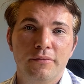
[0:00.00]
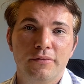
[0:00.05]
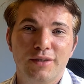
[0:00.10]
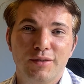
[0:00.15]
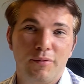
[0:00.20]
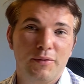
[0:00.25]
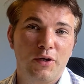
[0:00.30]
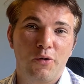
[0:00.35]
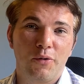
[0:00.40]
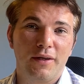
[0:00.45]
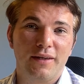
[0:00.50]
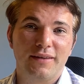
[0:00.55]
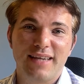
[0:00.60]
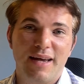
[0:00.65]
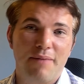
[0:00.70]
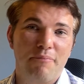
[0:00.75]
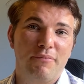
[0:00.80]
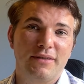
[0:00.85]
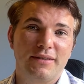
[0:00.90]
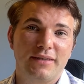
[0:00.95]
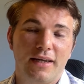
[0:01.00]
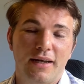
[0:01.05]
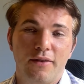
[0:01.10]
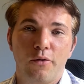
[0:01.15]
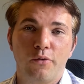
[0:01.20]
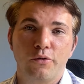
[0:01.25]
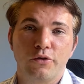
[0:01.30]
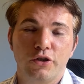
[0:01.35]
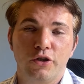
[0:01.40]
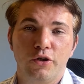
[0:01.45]
There's probably only 10%
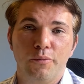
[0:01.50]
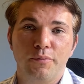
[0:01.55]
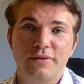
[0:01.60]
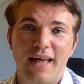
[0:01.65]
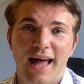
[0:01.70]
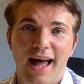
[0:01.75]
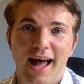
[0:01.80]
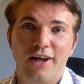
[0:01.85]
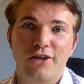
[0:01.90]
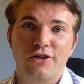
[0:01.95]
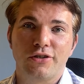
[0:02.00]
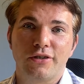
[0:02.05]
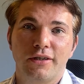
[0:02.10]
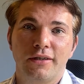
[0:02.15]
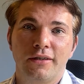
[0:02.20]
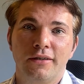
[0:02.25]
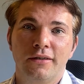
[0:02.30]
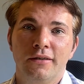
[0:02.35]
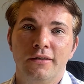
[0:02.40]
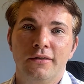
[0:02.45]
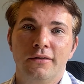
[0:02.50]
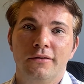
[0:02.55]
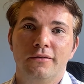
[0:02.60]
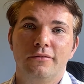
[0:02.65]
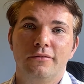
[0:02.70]
of those clubs that actually